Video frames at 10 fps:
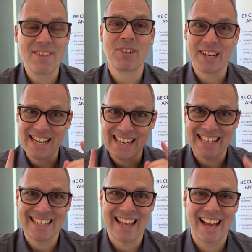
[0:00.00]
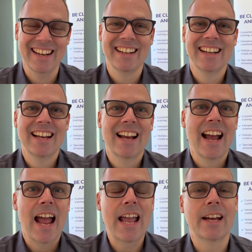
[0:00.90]
and we're going to get to that.
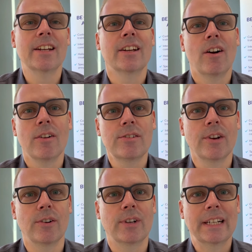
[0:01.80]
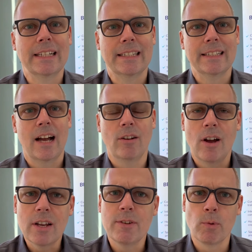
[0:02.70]
And also, how
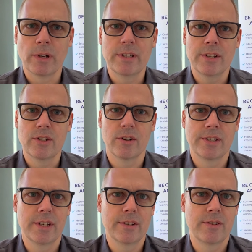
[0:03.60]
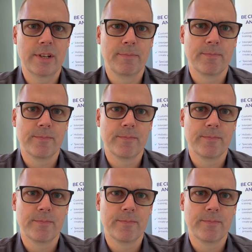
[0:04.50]
long have you worked in the insurance industry?